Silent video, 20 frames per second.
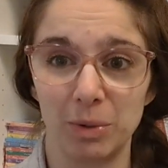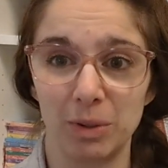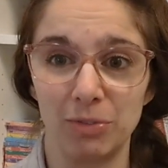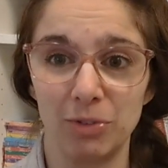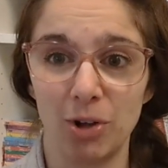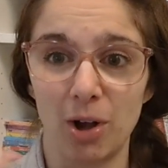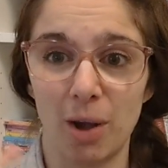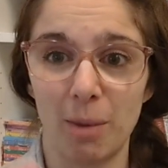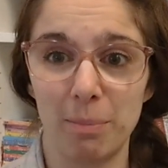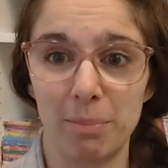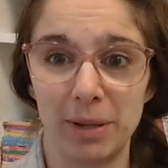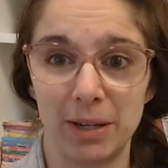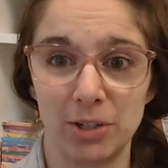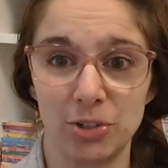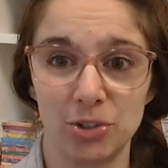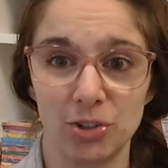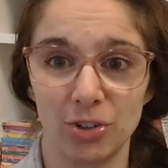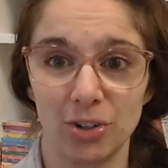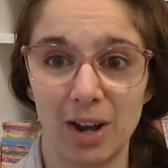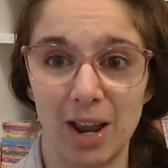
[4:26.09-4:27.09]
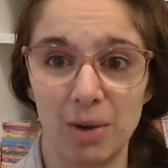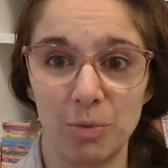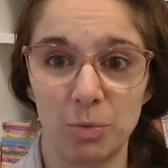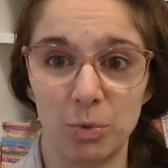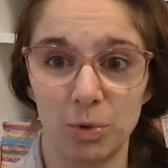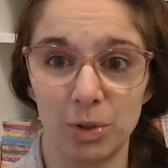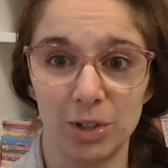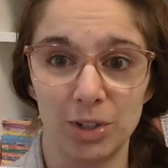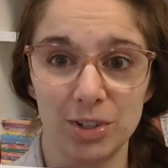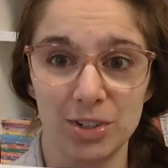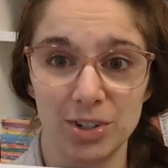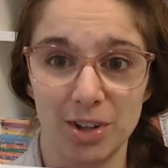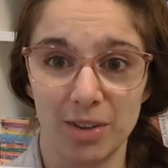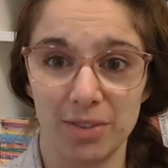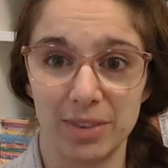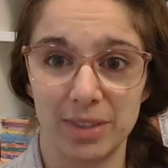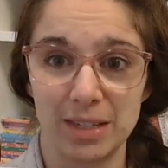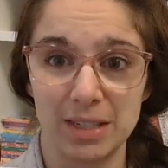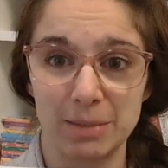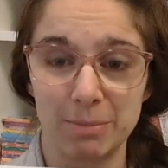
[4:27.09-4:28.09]
We've got picture and words
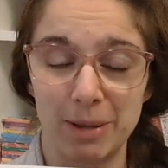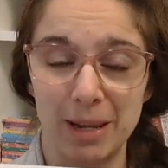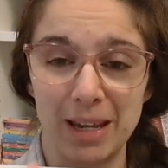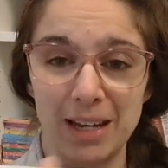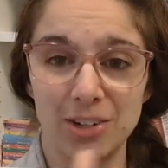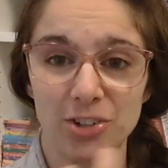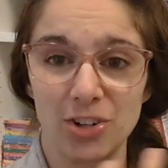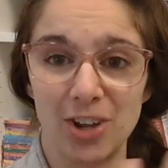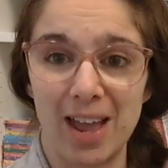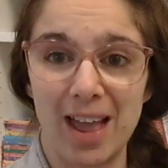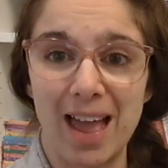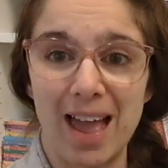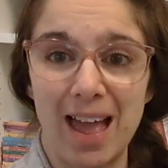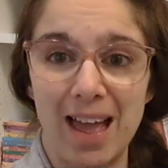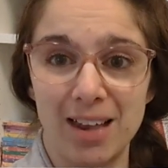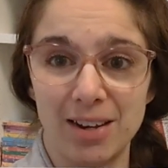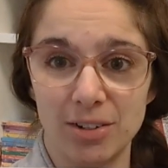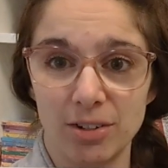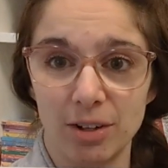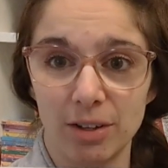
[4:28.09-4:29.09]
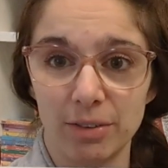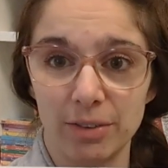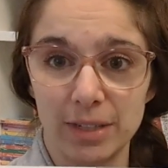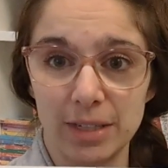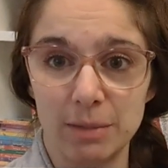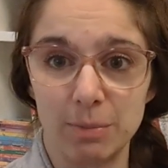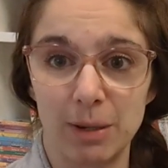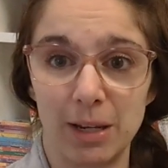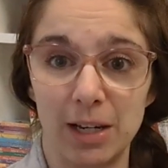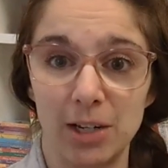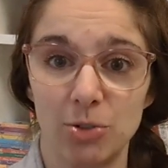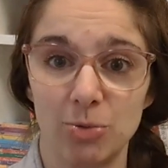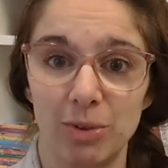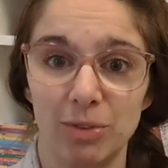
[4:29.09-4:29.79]
on this page and on this page.